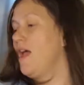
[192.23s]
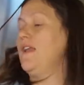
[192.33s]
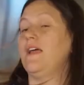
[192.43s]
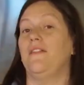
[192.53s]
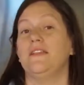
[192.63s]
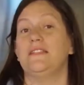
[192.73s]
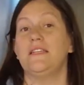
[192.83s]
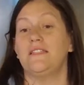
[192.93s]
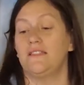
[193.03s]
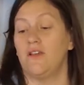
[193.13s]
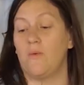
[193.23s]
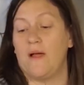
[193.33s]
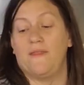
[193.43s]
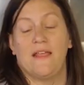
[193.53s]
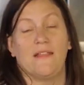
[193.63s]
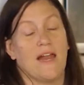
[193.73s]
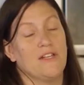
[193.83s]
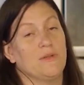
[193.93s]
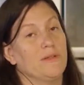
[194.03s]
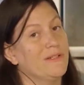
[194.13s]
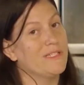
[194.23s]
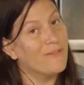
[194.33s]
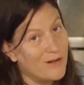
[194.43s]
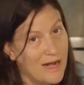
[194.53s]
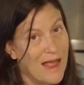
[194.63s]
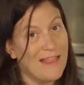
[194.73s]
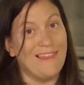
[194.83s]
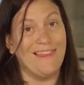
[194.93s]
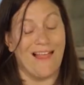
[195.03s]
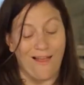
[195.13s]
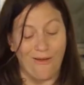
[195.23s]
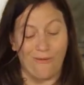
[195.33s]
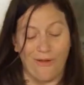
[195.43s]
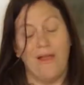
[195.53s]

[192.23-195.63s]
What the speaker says: Now this is the one thing that I do a little different. I love